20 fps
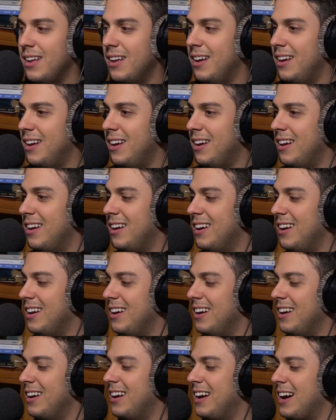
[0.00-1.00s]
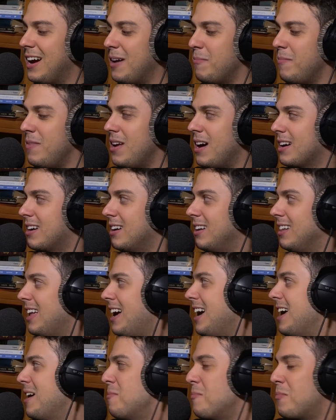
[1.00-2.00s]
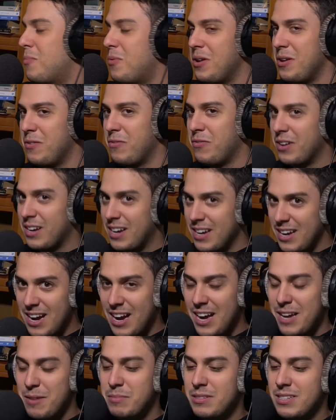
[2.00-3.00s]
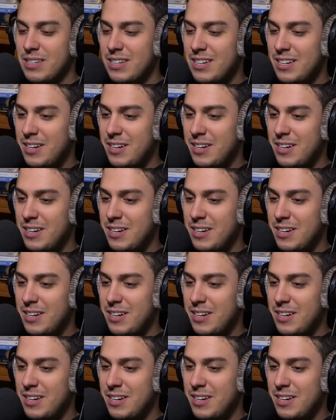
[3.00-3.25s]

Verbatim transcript: Uh, I'm not going to lie. I'm pretty freaking hyped.